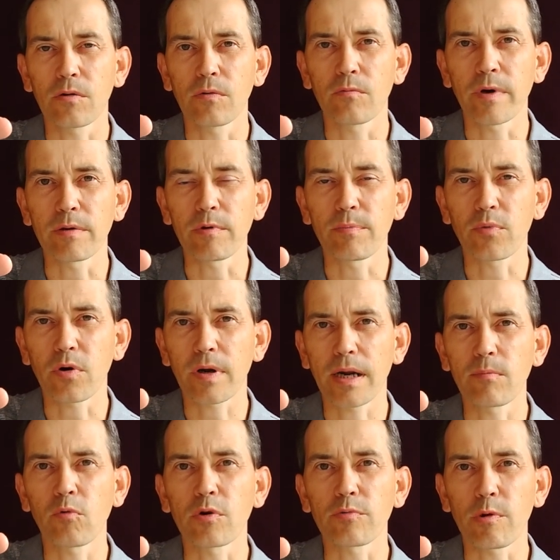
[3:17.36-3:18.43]
when we
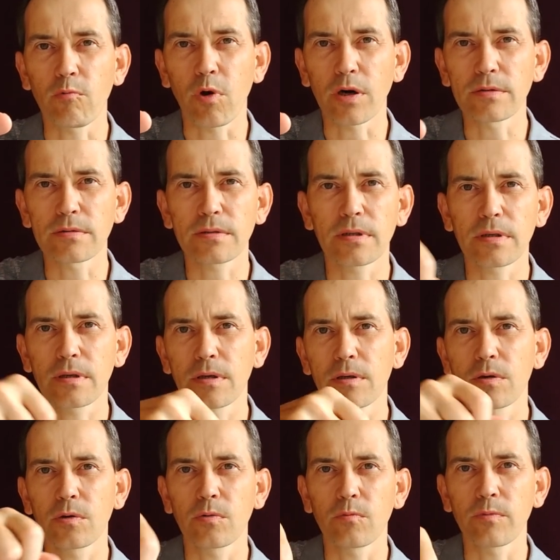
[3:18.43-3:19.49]
program what we want,
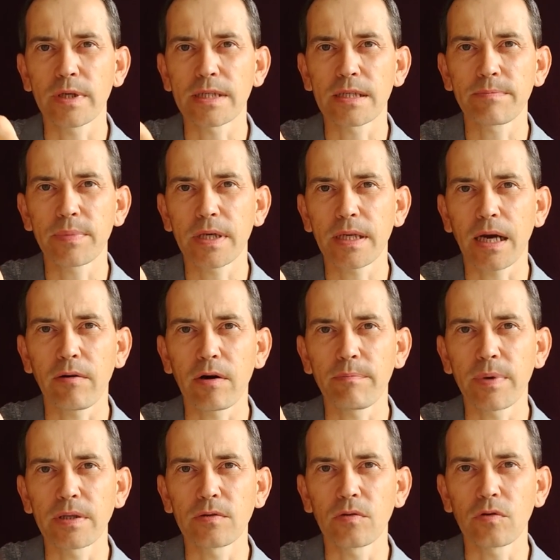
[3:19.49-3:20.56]
we spin our
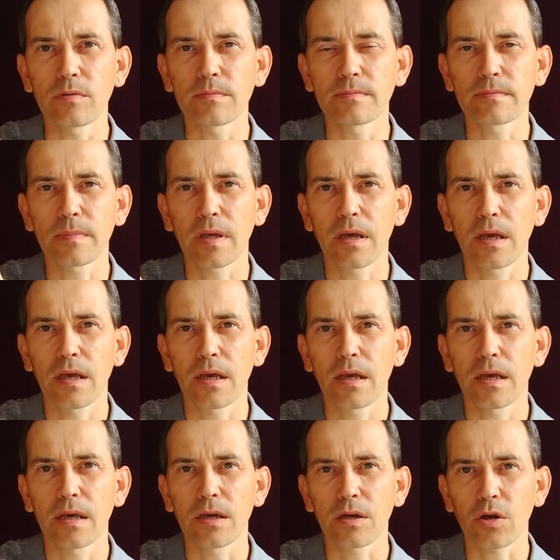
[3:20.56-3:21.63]
pendulum
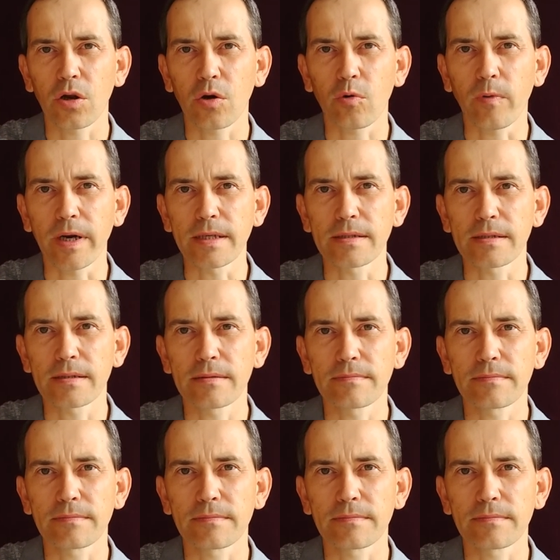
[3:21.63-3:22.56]
clockwise.